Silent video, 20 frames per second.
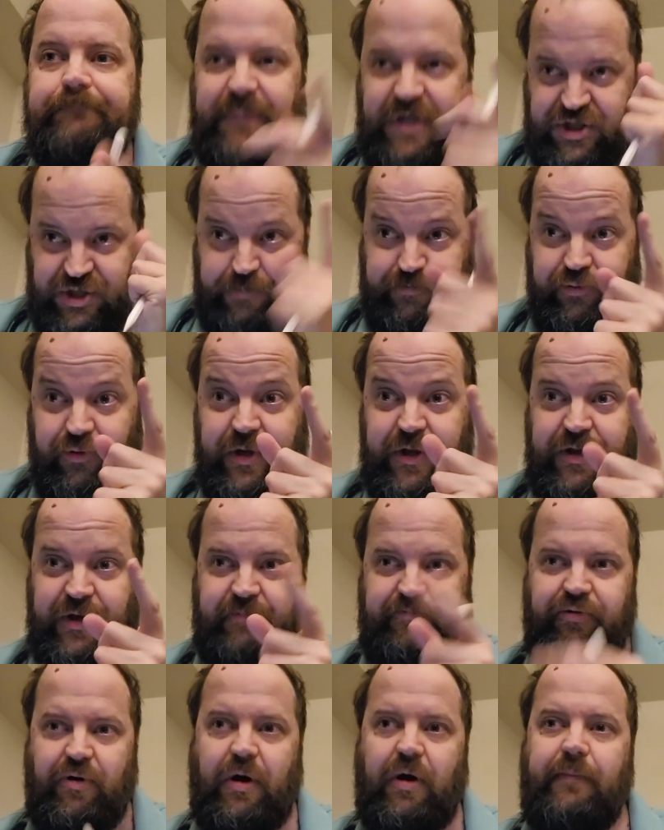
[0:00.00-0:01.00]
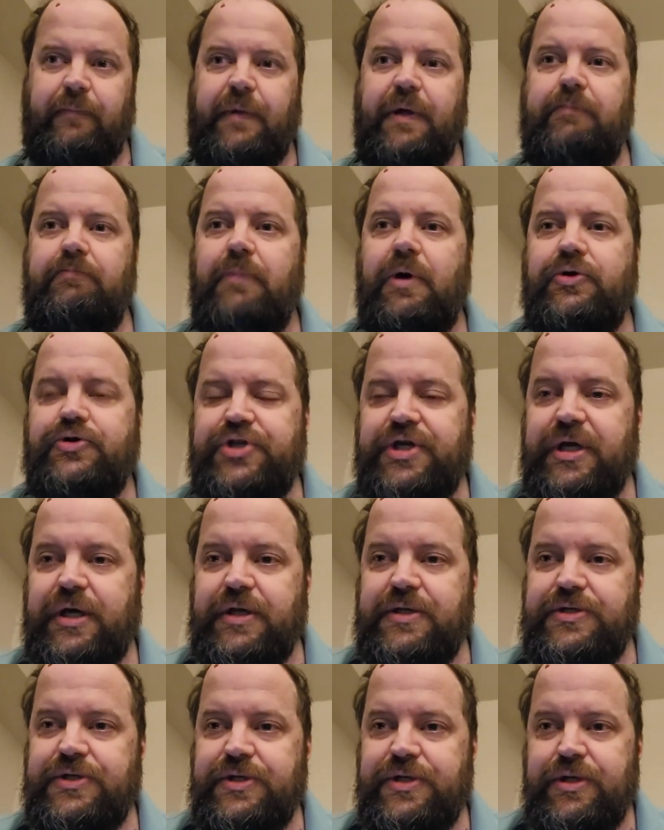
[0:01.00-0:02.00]
It's a breathing problem in most
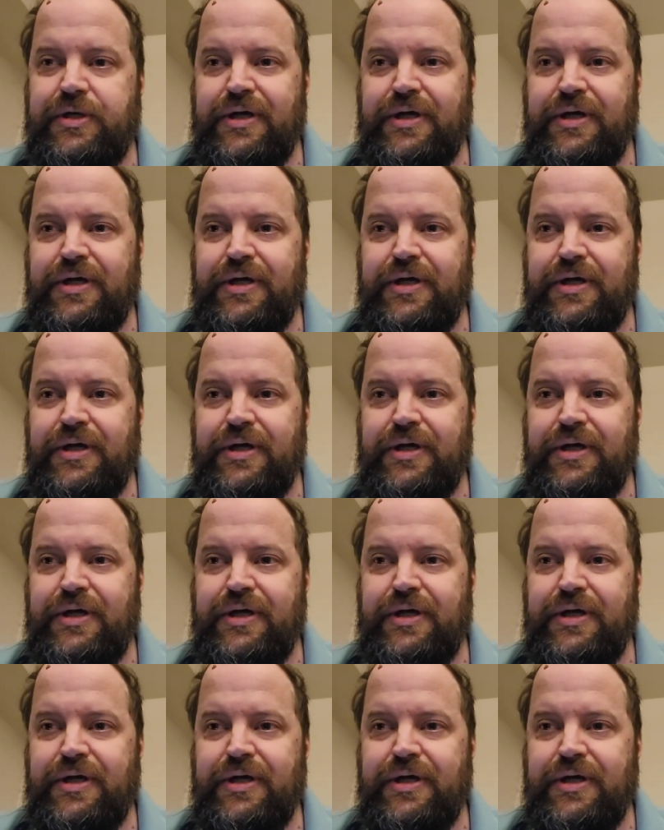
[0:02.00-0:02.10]
kids.